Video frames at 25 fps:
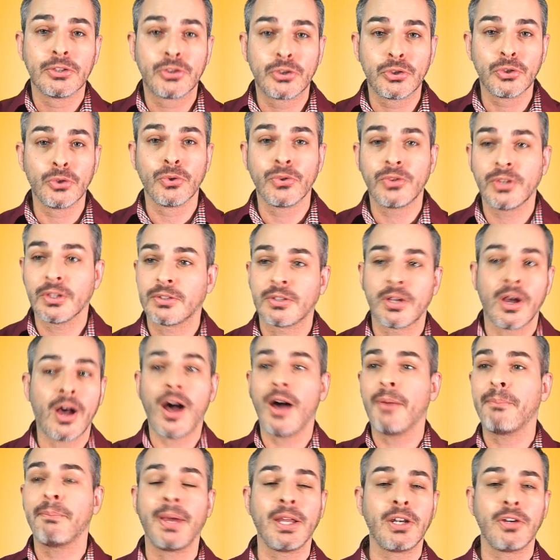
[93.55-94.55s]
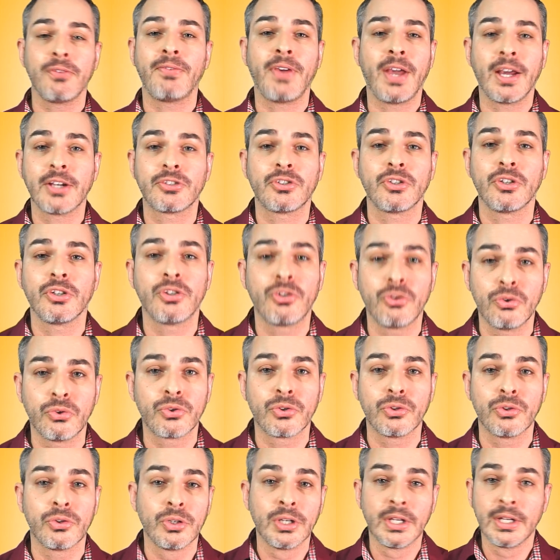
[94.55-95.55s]
to the top manufacturing
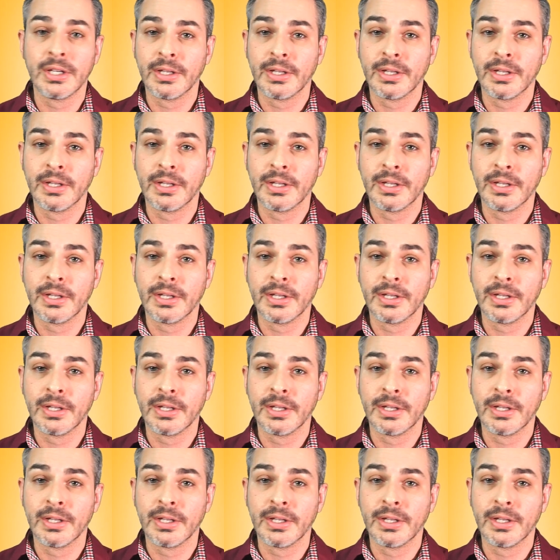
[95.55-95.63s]
guru,